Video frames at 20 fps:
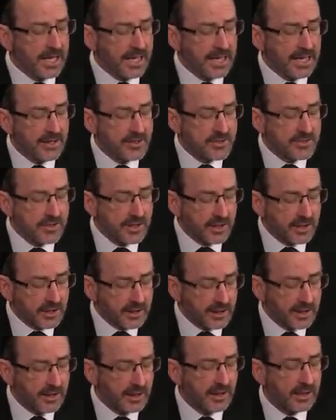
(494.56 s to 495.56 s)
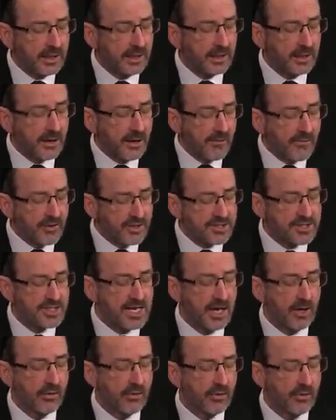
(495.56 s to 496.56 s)
It's the king of the
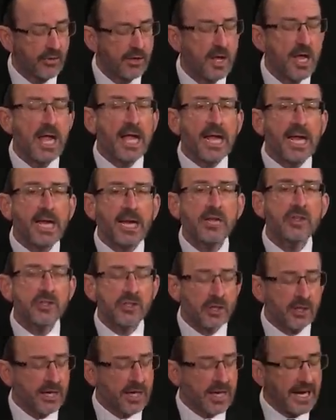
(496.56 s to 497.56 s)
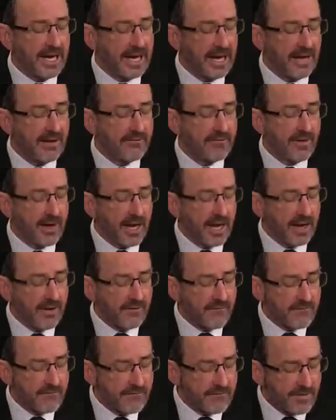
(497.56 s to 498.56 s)
south. He's going to have a
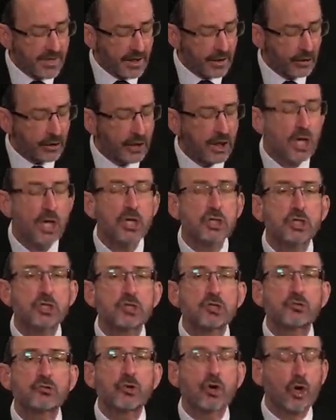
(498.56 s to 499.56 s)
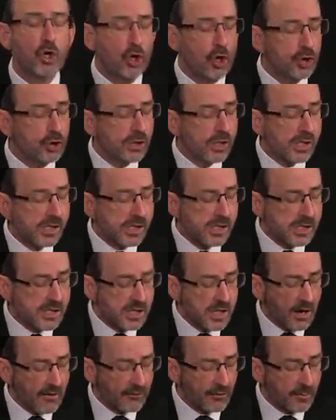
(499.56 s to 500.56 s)
very strong
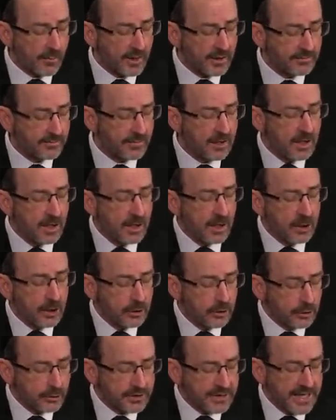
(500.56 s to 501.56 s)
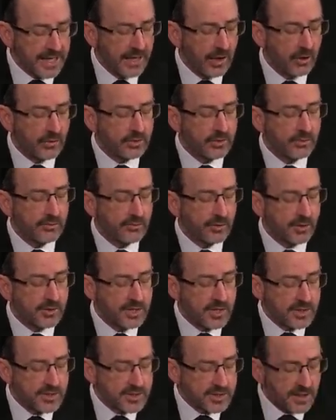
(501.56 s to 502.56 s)
government. Look now to
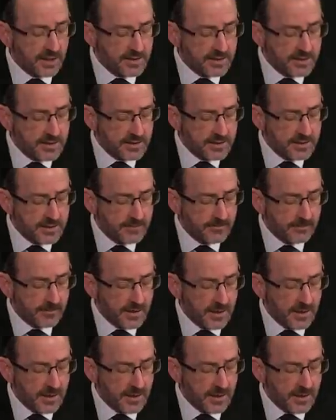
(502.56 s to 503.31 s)
verse 6.